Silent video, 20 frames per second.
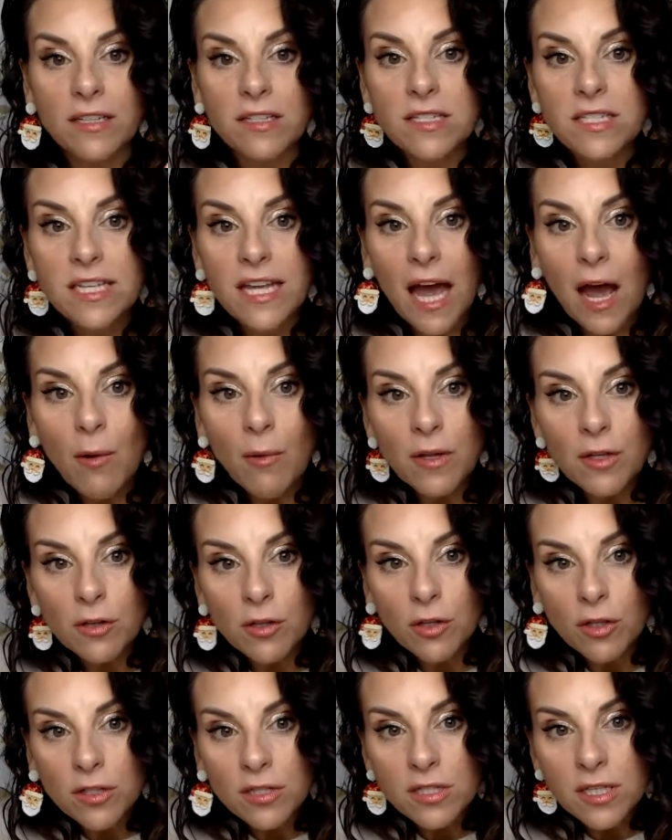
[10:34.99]
See how it
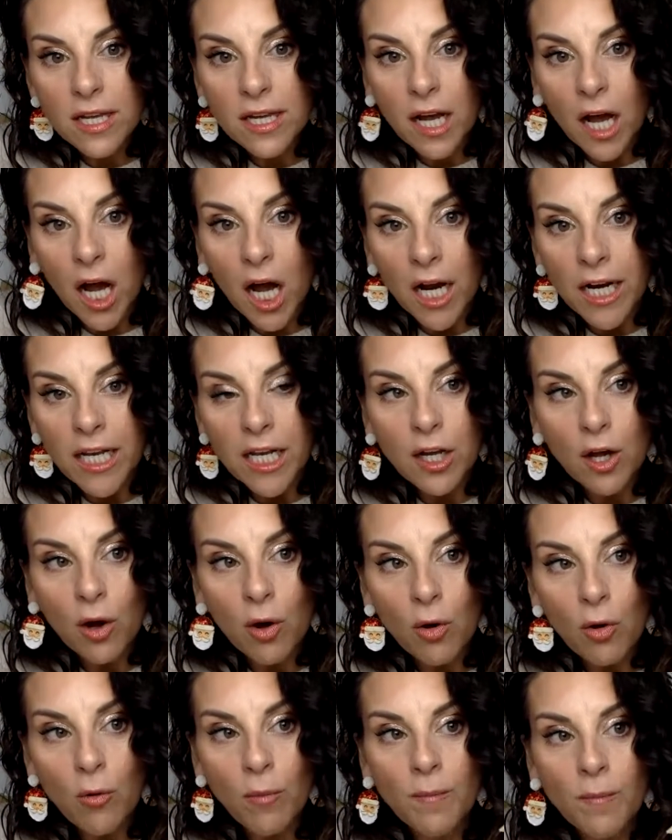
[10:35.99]
looks like
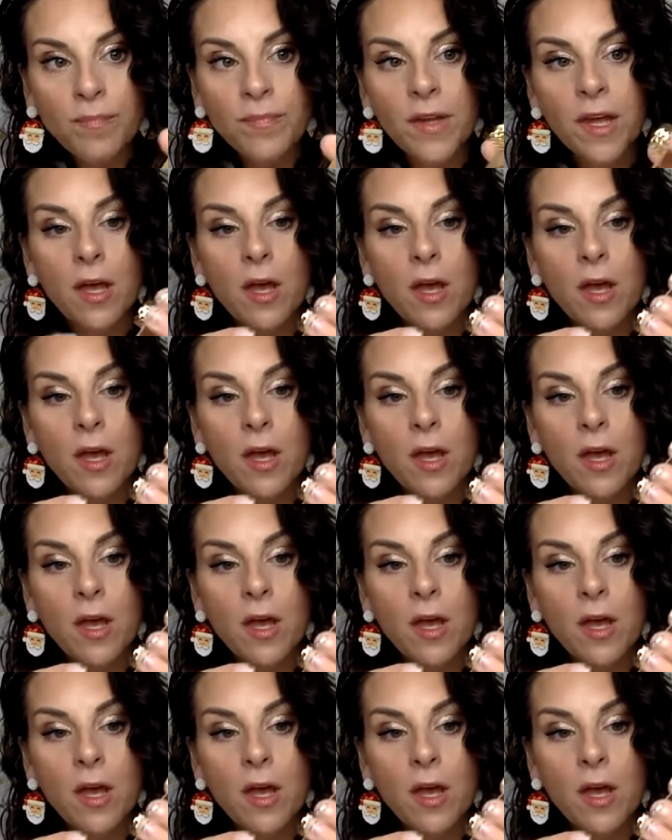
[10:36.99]
honeycomb,